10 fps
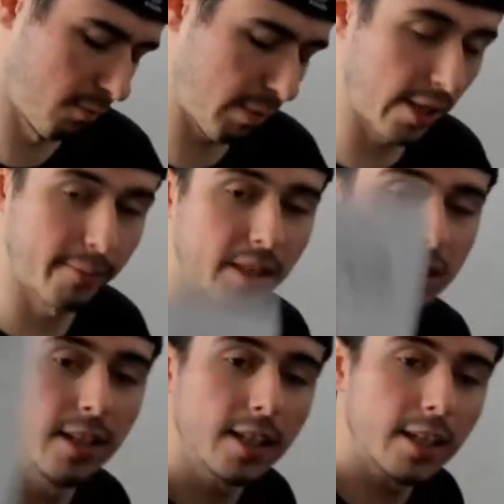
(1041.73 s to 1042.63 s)
Bottom of
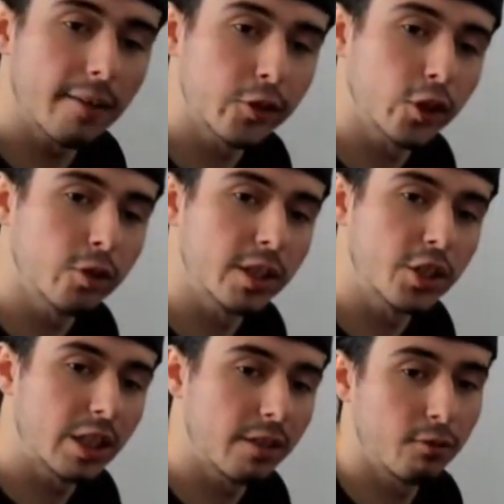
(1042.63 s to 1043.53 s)
the deck, after a quick
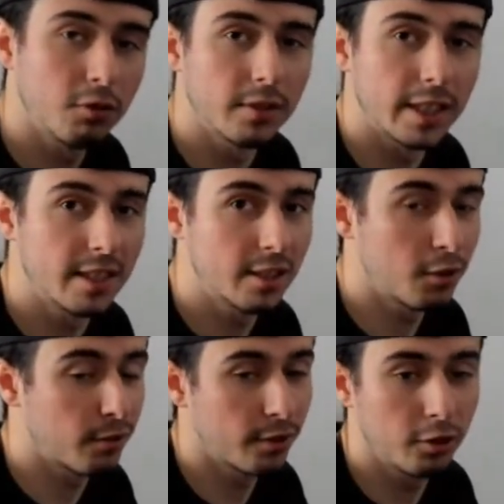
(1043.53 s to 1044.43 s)
shuffle, they
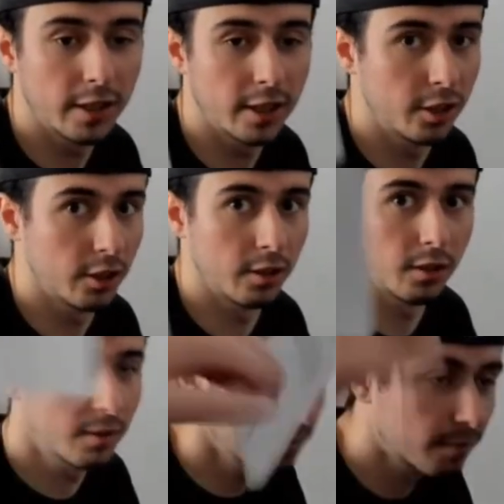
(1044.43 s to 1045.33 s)
still feel that you're
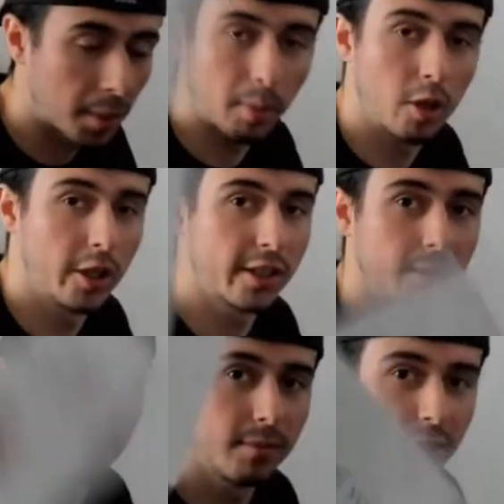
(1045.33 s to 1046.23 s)
a part of
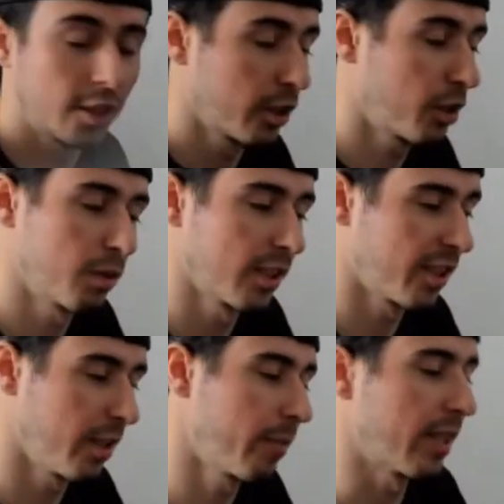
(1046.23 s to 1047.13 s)
them. You know, this was a
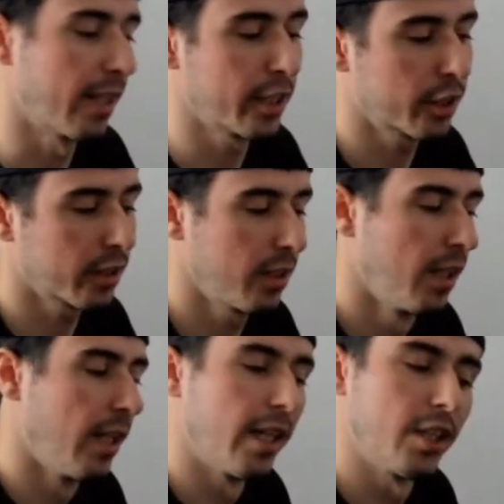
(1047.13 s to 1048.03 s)
deep connection.
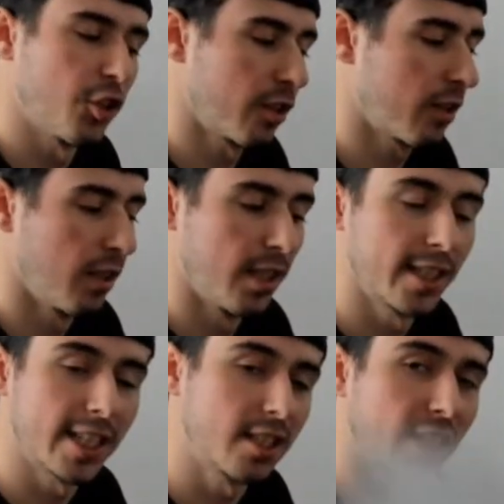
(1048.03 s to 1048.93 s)
It just,
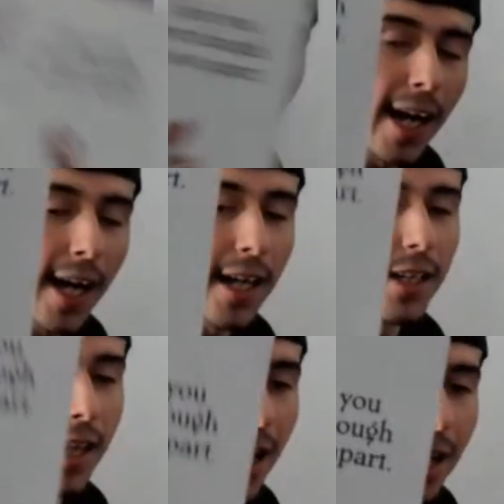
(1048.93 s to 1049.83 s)
things got hot
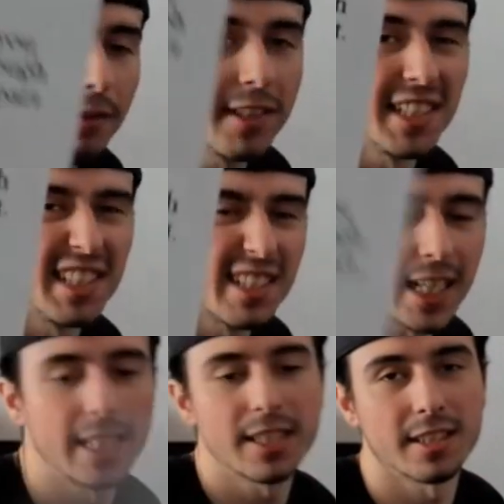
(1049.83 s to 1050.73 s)
and heavy and
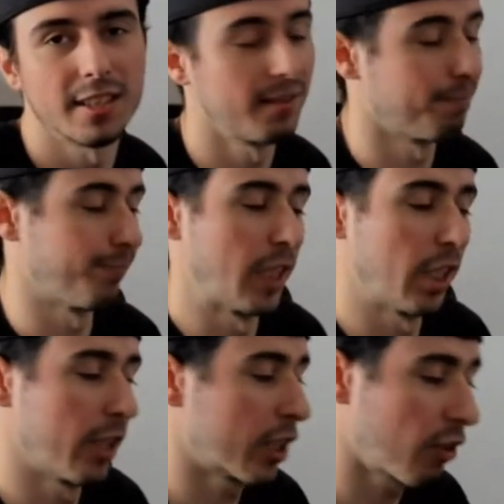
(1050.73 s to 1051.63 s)
intense, and, you
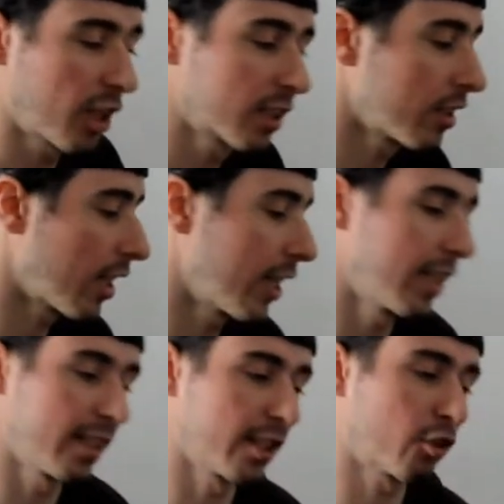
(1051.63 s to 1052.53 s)
know, they crossed the line.
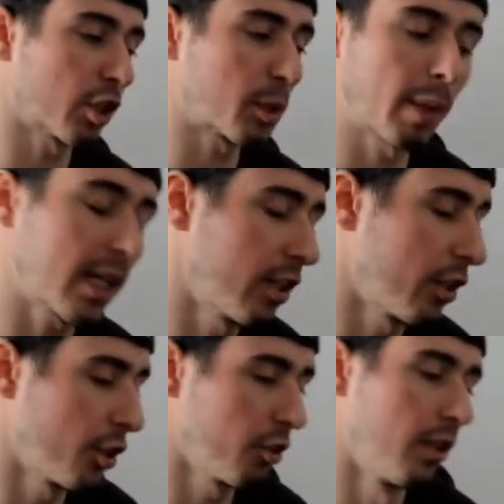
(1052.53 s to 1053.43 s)
They
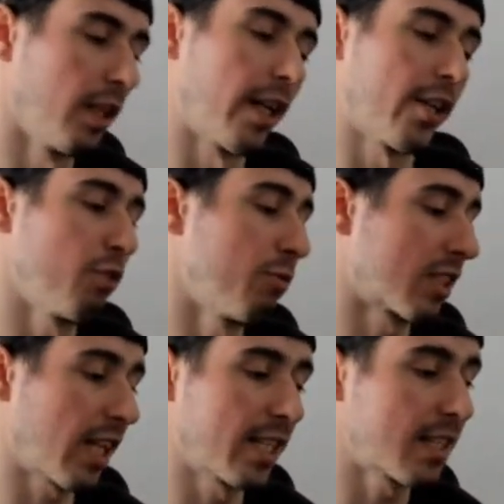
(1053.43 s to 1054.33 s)
disrespected you, and you
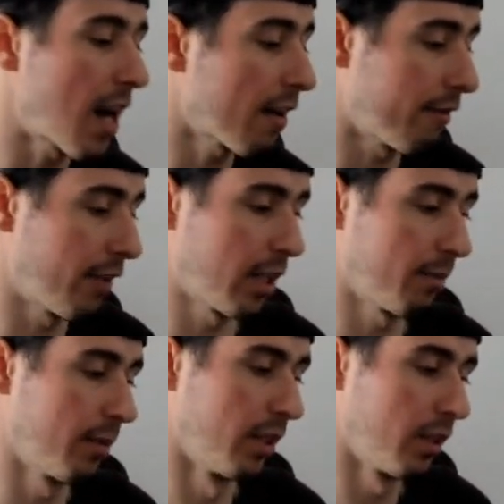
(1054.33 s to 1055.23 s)
was like, nah, fam.